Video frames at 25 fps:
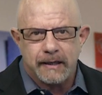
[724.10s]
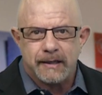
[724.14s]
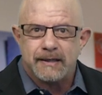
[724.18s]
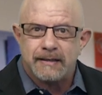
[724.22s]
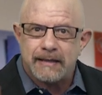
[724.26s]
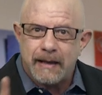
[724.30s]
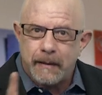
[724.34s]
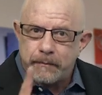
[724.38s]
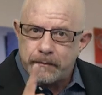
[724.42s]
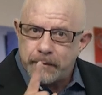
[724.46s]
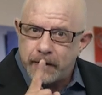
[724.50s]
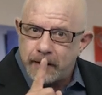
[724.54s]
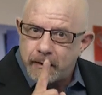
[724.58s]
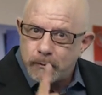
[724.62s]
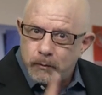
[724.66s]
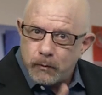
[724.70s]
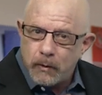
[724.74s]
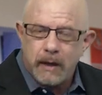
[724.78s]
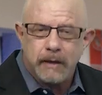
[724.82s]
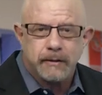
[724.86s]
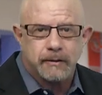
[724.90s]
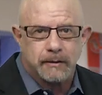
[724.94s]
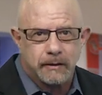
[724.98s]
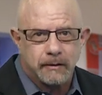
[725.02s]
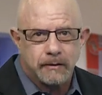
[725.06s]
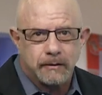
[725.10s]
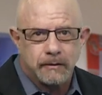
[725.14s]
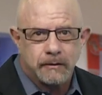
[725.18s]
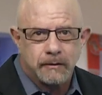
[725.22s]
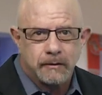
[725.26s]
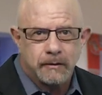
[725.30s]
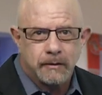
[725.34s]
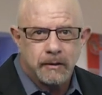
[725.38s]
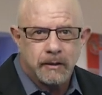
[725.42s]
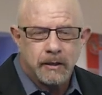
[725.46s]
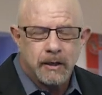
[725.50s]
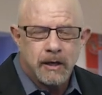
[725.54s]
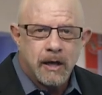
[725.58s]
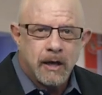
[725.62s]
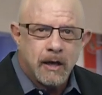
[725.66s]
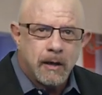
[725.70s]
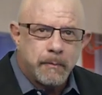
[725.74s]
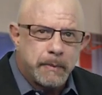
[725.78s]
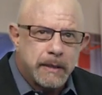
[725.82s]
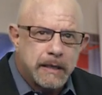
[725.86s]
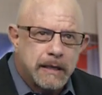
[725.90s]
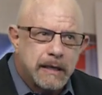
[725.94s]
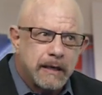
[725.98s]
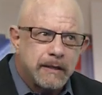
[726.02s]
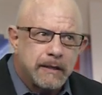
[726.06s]
except that it wasn't,
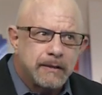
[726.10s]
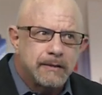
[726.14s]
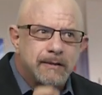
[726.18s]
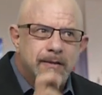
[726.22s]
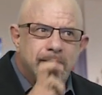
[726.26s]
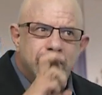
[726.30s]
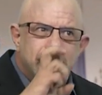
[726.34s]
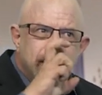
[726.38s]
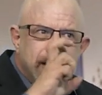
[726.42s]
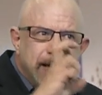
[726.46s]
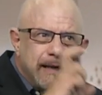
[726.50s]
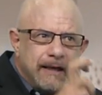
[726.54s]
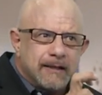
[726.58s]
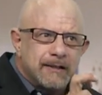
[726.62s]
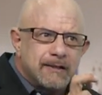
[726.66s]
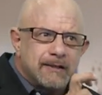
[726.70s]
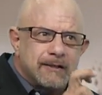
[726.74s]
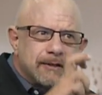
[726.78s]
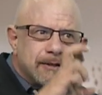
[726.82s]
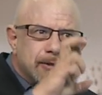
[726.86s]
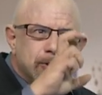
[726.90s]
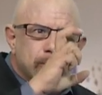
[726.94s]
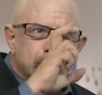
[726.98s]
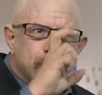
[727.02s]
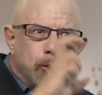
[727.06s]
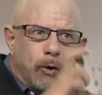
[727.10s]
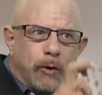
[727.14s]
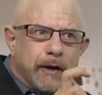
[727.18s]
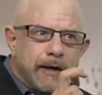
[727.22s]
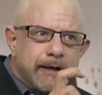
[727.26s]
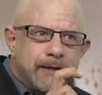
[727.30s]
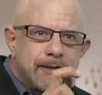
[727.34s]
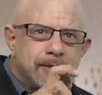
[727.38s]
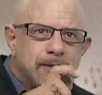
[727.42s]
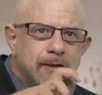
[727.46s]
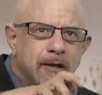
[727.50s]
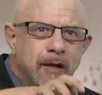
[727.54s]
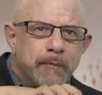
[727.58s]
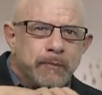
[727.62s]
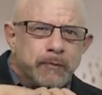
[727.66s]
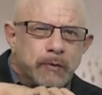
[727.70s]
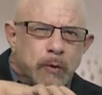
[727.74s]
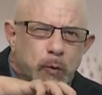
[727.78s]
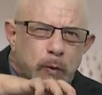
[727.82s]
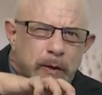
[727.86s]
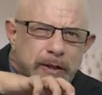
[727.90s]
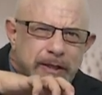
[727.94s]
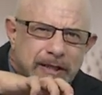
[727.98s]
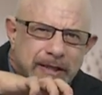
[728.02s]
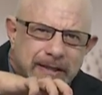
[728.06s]
because this choice
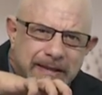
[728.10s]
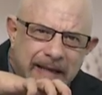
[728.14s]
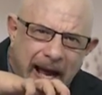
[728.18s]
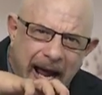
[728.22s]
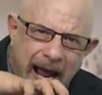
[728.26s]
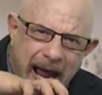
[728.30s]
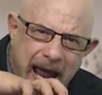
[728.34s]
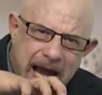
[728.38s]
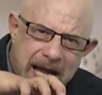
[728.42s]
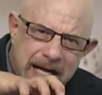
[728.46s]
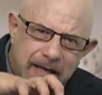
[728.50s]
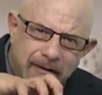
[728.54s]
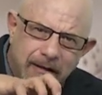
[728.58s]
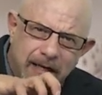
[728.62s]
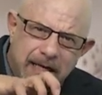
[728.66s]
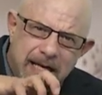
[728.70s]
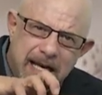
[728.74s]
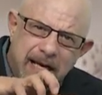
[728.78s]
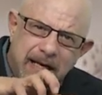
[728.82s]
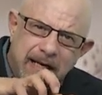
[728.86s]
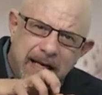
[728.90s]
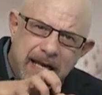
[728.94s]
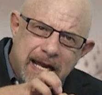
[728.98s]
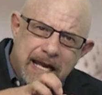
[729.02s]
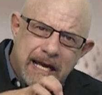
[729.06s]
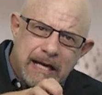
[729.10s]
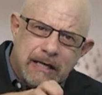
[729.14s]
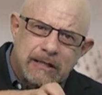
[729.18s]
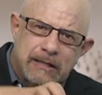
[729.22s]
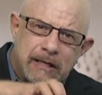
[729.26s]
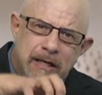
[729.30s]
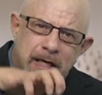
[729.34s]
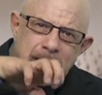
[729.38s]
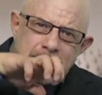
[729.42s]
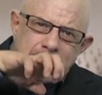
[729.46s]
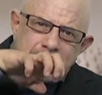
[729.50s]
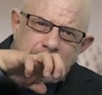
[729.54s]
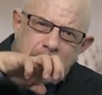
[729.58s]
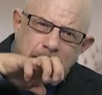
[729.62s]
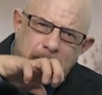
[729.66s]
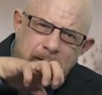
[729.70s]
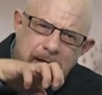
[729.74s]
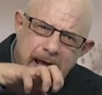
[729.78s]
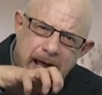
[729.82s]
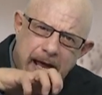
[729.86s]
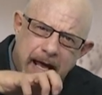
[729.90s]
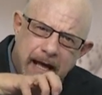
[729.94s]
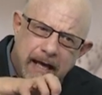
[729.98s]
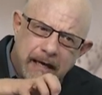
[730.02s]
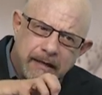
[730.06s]
was tightly linked to the
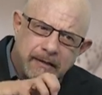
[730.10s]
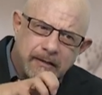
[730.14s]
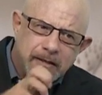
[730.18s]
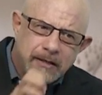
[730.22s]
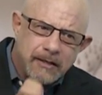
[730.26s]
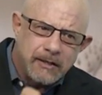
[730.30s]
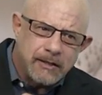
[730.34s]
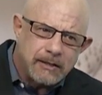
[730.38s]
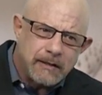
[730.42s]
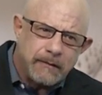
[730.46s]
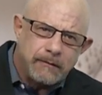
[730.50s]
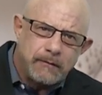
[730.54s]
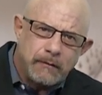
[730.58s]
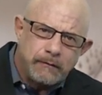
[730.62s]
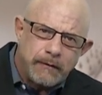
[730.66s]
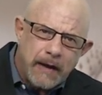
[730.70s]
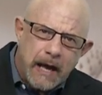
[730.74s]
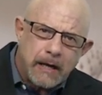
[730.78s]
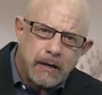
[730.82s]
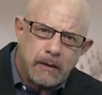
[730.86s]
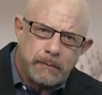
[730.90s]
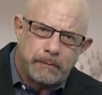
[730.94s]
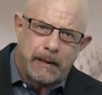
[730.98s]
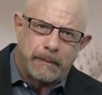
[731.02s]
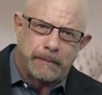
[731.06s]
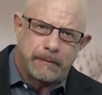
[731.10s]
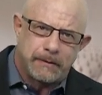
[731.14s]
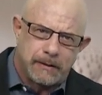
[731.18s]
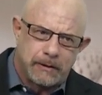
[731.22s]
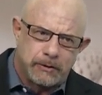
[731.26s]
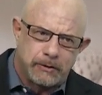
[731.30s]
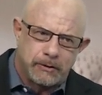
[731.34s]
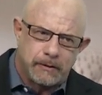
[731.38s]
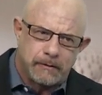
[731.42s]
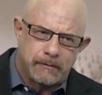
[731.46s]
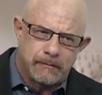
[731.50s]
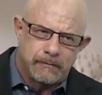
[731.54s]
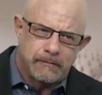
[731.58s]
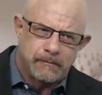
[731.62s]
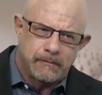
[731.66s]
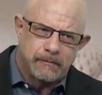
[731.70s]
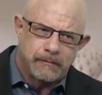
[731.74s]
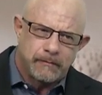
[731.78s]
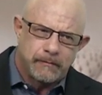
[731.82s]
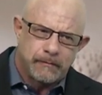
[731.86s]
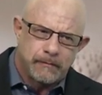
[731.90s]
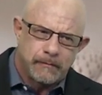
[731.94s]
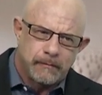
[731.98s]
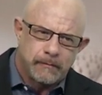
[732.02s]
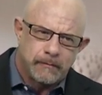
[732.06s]
essence of the value proposition.
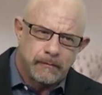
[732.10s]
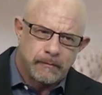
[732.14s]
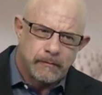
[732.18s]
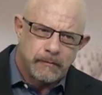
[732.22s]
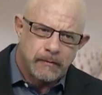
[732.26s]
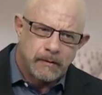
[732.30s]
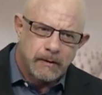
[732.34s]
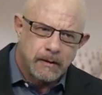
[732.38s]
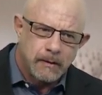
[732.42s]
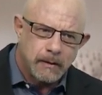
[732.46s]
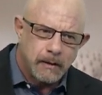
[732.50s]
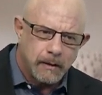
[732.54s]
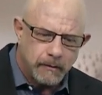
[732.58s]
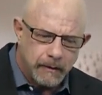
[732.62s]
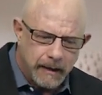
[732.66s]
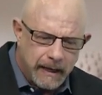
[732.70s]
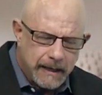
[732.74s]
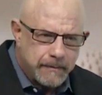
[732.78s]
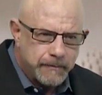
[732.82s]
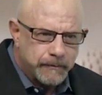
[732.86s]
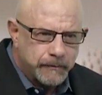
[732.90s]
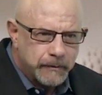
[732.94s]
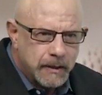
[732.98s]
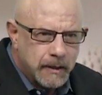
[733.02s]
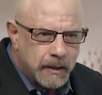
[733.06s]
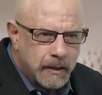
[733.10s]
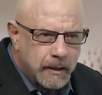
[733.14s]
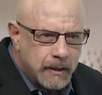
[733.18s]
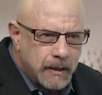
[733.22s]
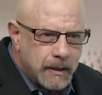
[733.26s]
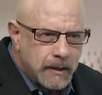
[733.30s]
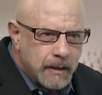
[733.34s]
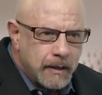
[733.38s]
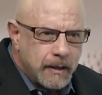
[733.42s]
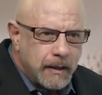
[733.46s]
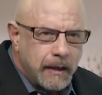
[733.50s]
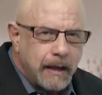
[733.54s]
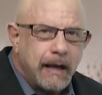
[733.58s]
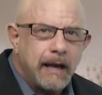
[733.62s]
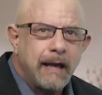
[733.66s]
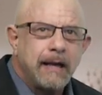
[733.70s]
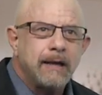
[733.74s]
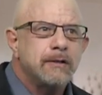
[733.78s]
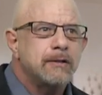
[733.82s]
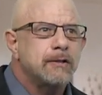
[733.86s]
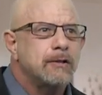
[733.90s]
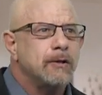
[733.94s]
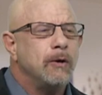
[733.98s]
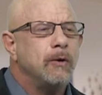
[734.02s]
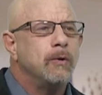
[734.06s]
All right?
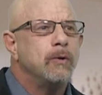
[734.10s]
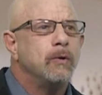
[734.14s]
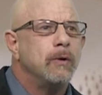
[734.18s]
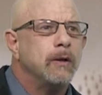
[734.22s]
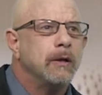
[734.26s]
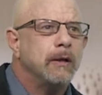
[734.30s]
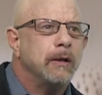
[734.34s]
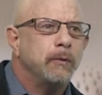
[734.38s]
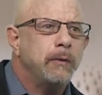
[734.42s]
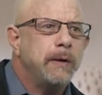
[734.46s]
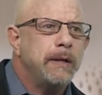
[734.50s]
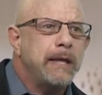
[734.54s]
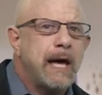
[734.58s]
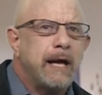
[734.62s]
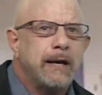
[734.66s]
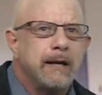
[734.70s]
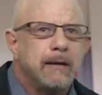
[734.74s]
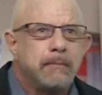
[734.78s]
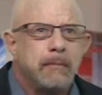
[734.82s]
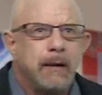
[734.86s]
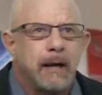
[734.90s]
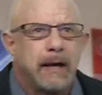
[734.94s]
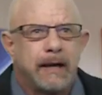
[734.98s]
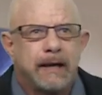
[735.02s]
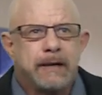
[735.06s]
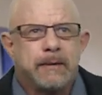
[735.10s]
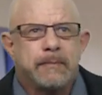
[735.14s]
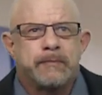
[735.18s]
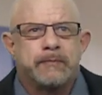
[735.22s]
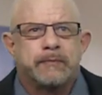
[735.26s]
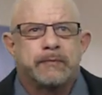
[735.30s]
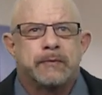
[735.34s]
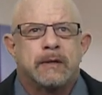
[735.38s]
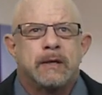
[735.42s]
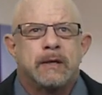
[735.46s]
And so with that in mind,